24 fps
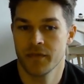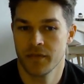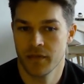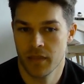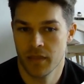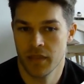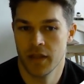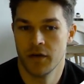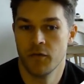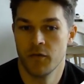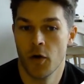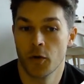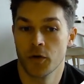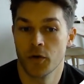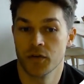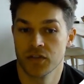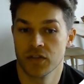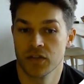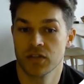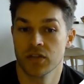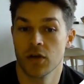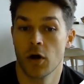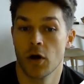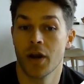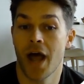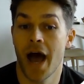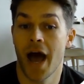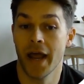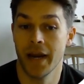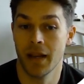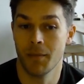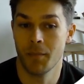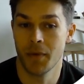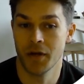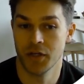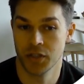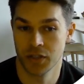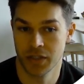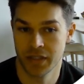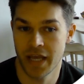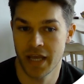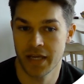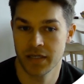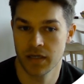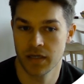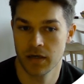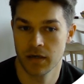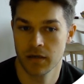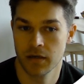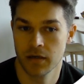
that focuses on high-dimensional data.